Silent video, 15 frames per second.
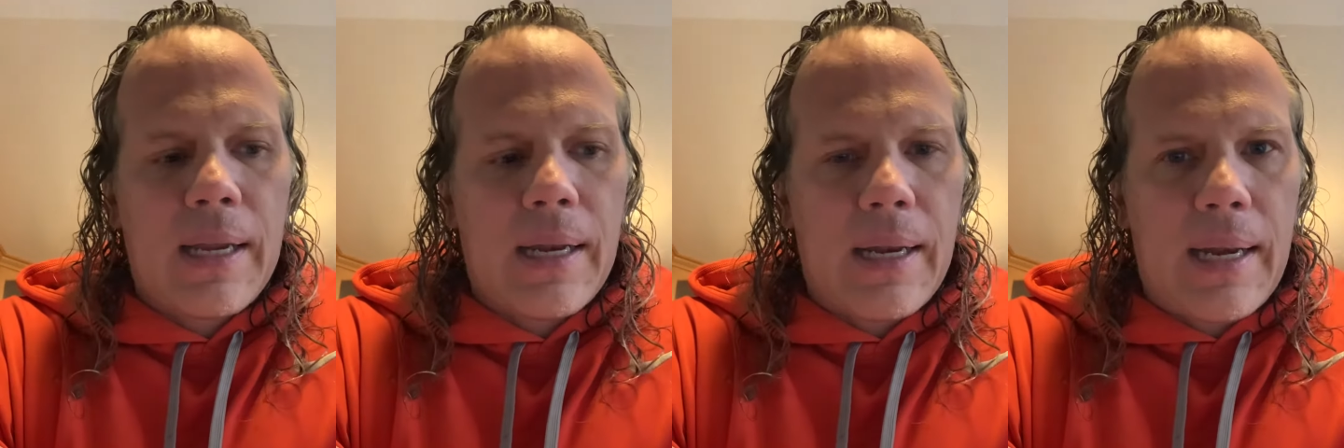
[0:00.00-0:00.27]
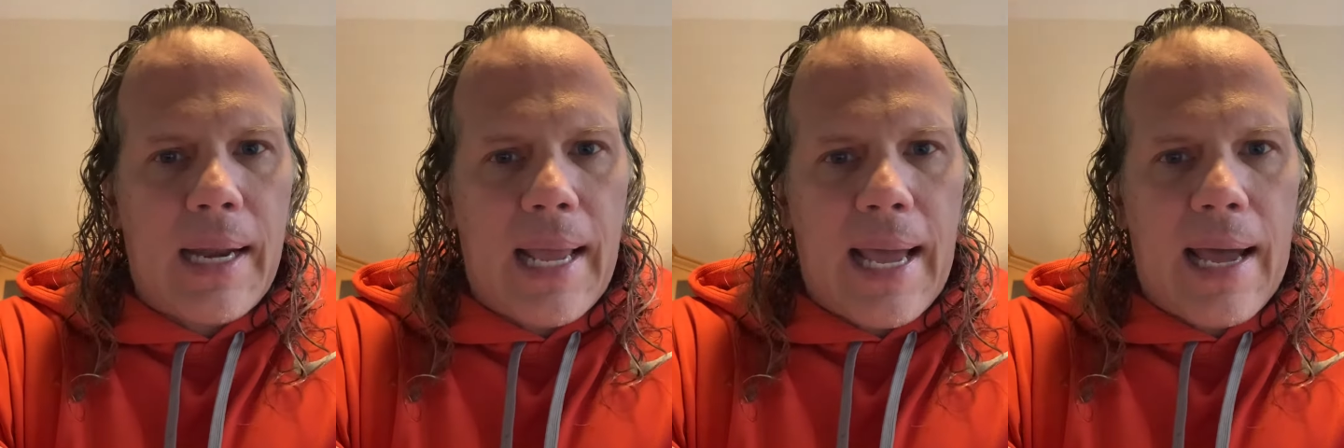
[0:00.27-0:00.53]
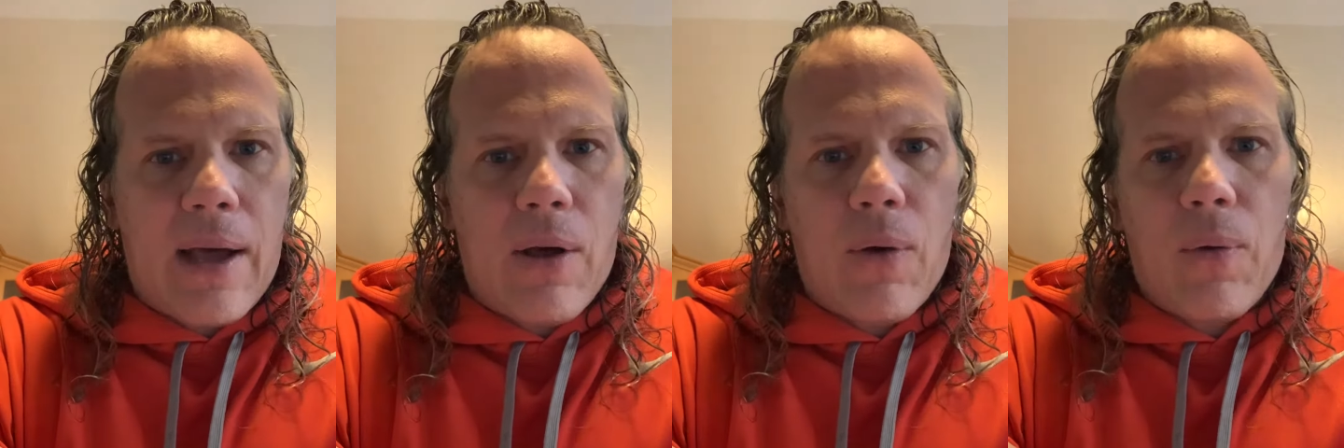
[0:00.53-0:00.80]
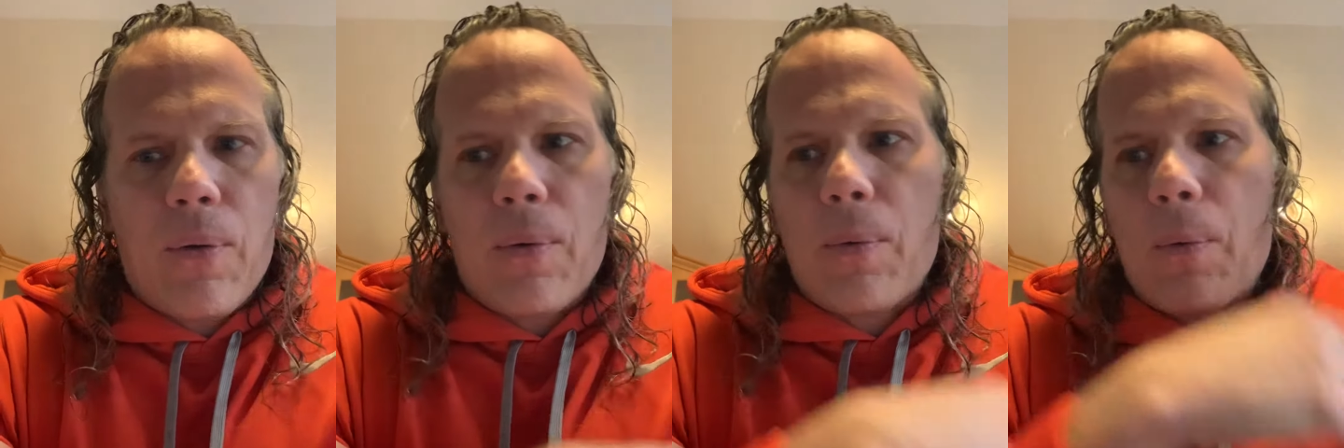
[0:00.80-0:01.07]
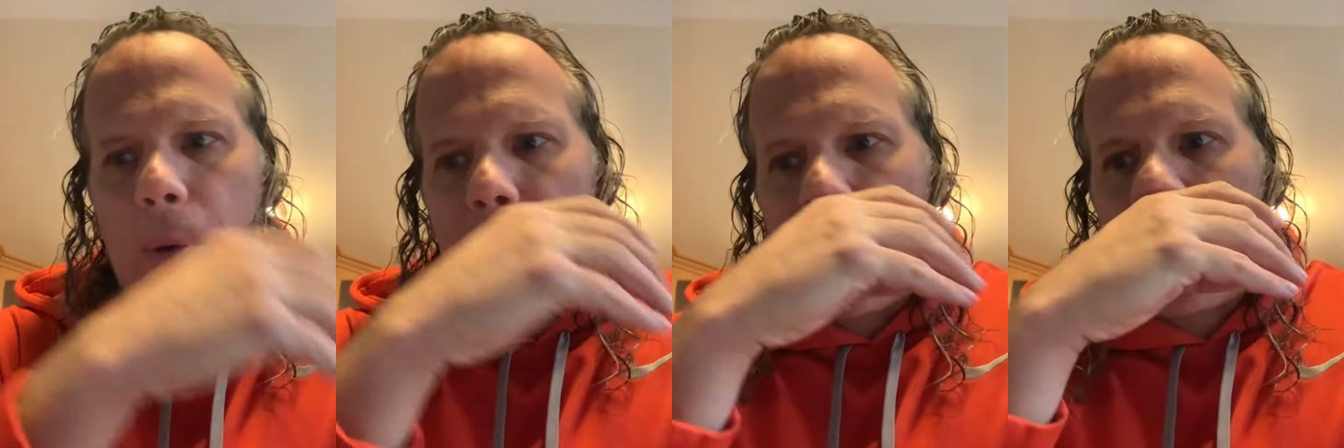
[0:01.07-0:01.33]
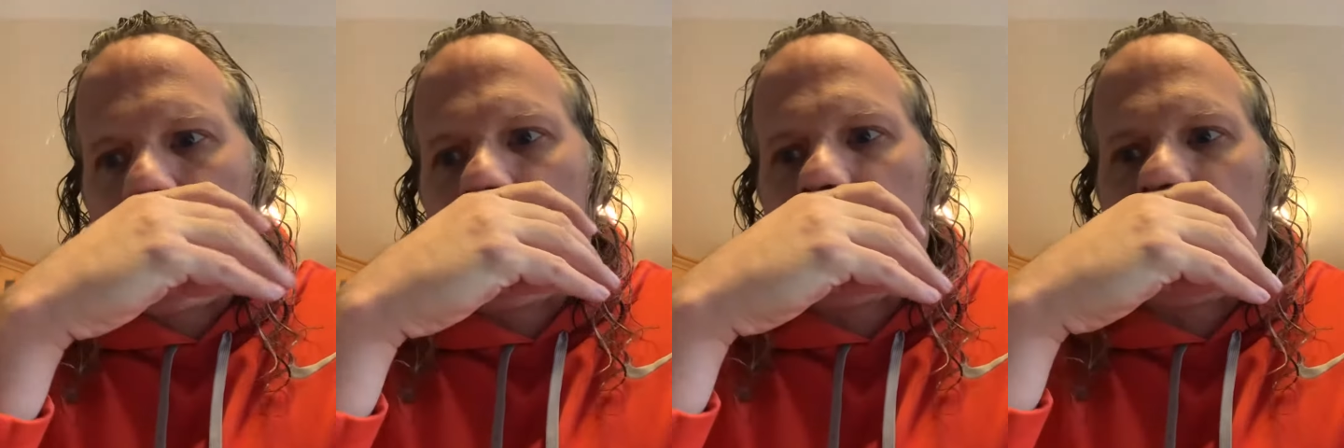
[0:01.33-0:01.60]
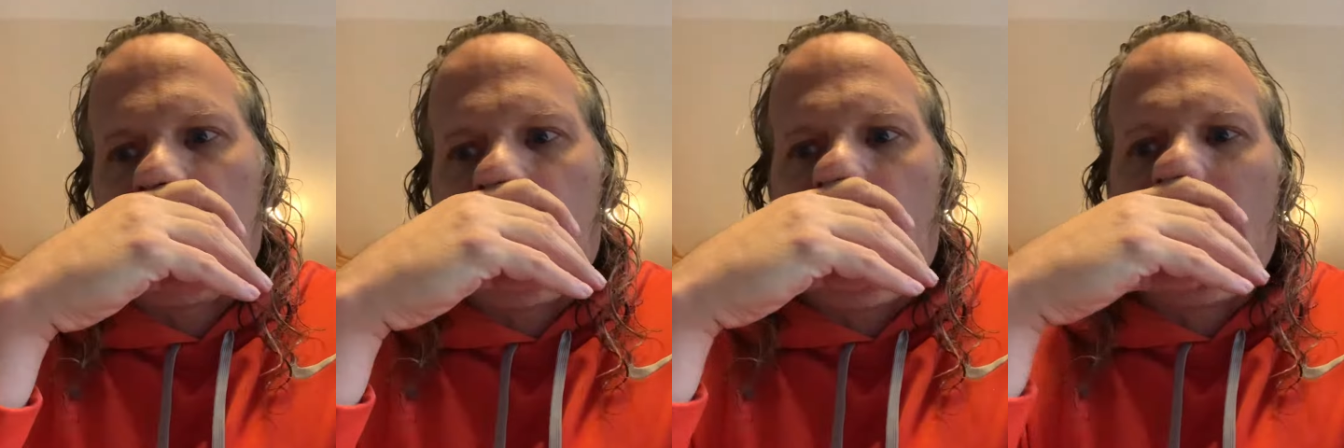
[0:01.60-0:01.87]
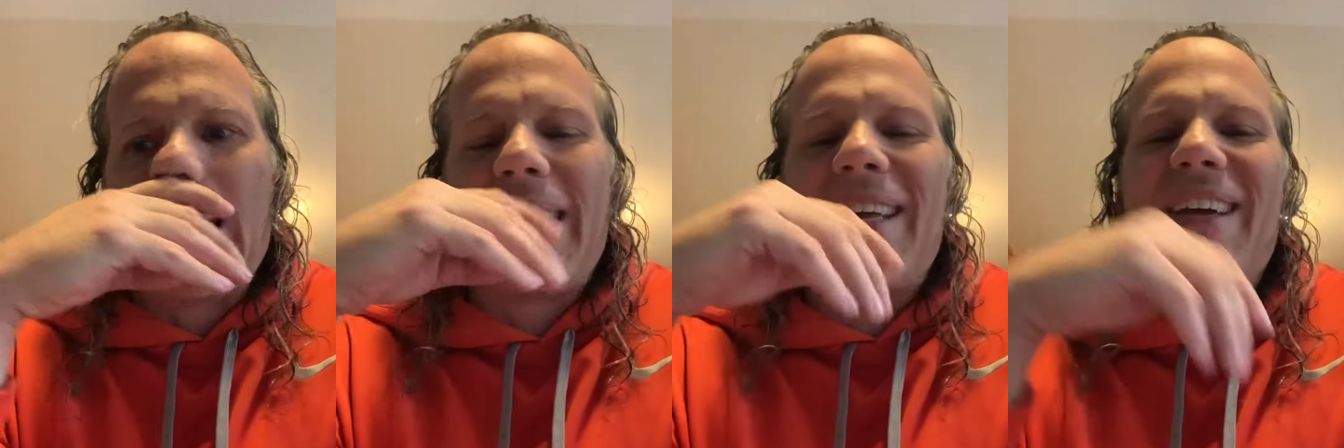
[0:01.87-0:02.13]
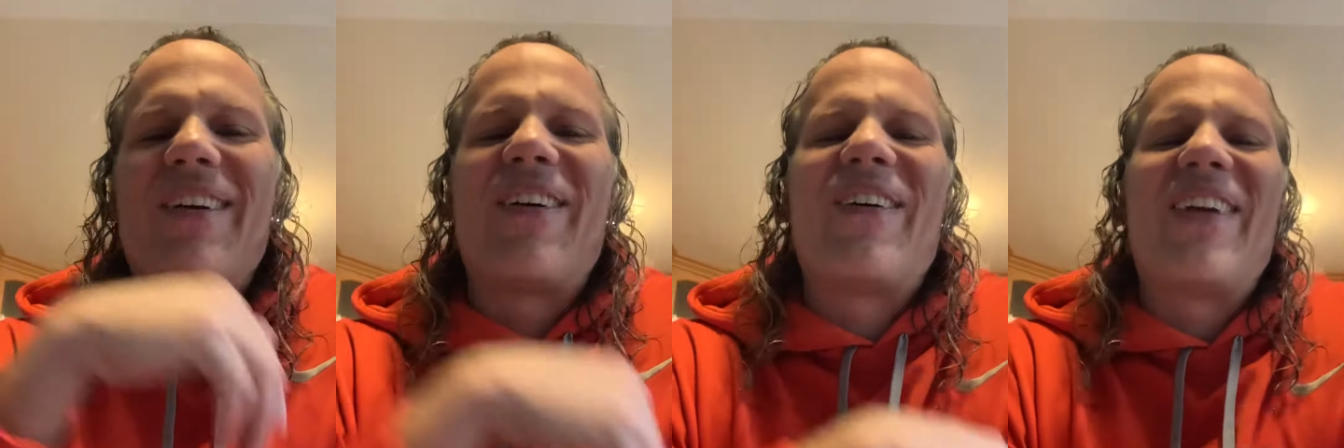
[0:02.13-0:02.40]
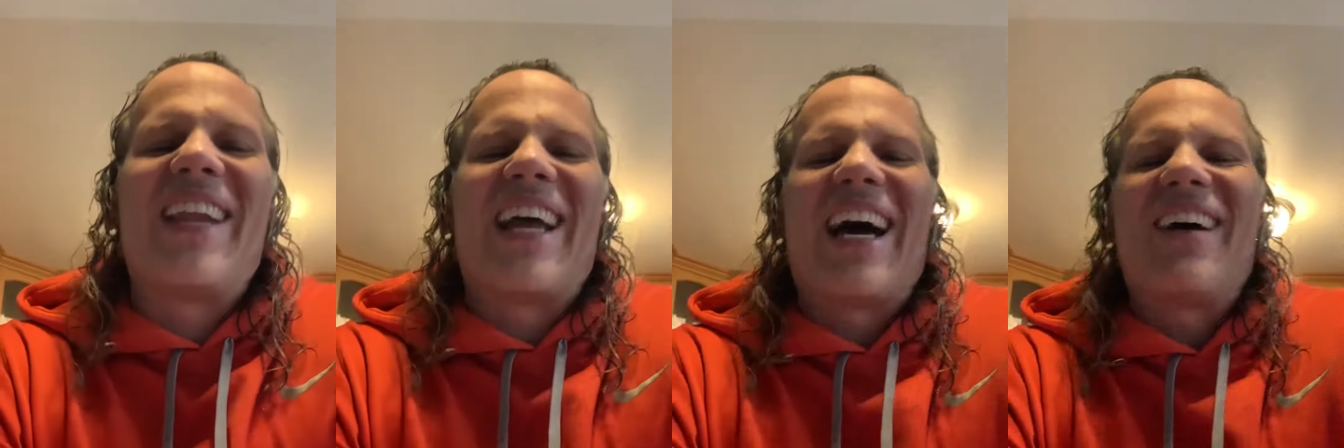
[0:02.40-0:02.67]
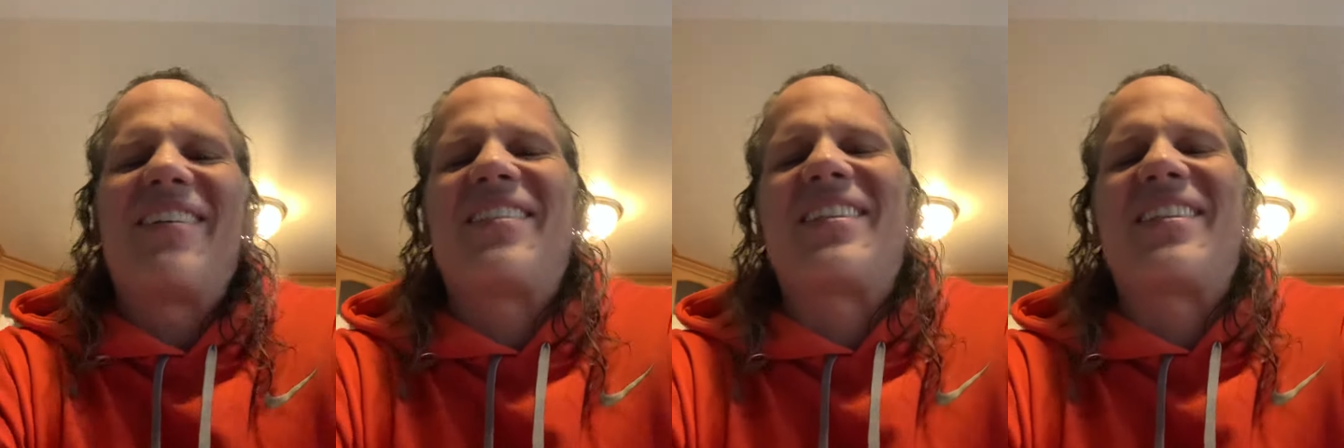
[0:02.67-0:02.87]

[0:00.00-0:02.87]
Now, when I was